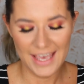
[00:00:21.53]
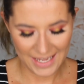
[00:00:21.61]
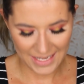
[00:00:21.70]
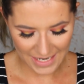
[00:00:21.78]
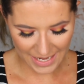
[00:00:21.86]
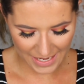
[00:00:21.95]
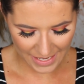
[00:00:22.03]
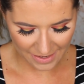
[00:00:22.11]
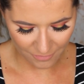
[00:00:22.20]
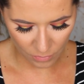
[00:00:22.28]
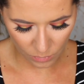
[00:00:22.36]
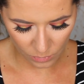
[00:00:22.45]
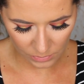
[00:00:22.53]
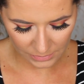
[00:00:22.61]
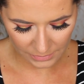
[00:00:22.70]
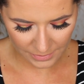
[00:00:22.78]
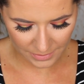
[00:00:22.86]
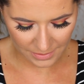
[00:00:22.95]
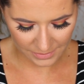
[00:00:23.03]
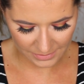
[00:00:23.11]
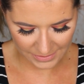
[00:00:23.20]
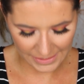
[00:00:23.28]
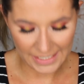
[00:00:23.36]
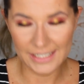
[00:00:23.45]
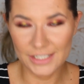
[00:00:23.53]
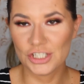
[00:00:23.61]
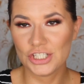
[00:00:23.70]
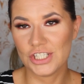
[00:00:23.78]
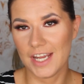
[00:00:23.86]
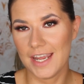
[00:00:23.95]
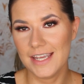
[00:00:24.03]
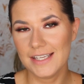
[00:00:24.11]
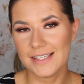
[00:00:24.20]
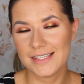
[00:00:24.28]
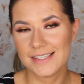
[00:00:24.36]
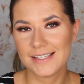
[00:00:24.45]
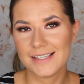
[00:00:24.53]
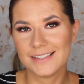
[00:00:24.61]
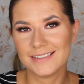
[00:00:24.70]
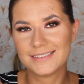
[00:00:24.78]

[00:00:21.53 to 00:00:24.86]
and I have all ten shades,